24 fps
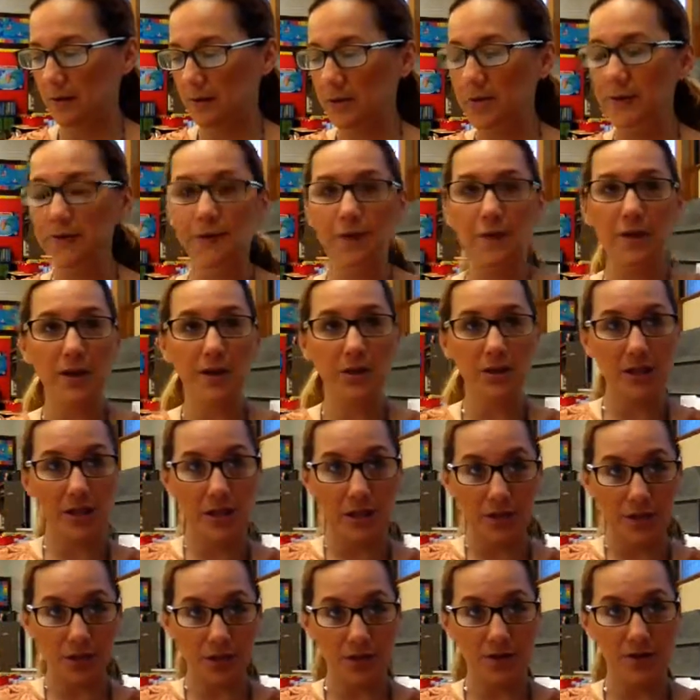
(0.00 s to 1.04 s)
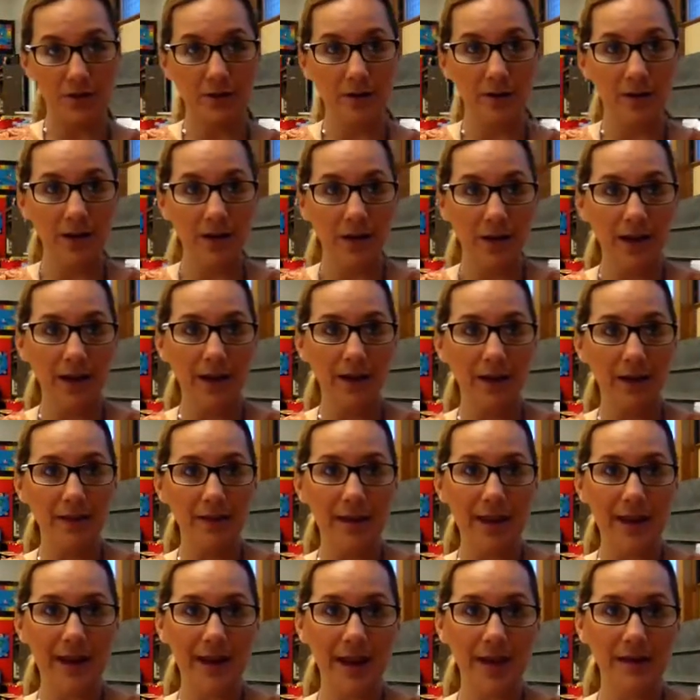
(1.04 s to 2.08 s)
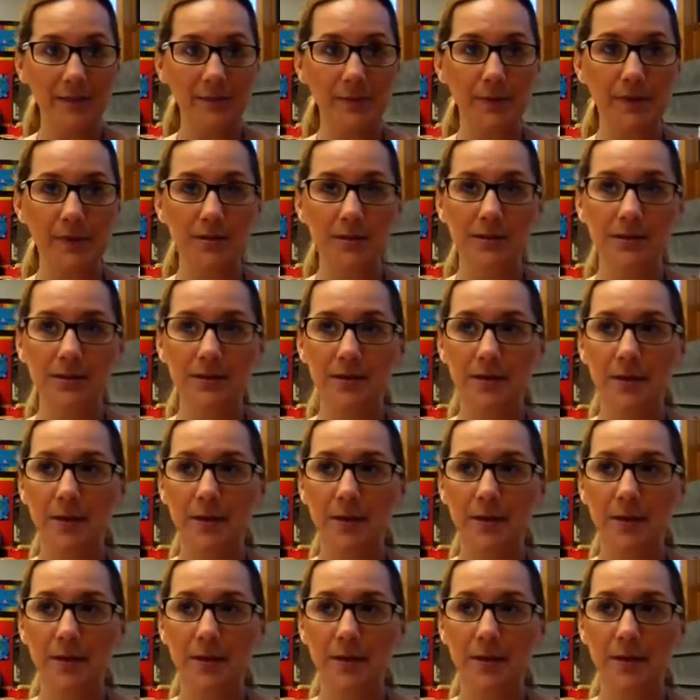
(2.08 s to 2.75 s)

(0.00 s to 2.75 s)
differentiation, and in that aspect is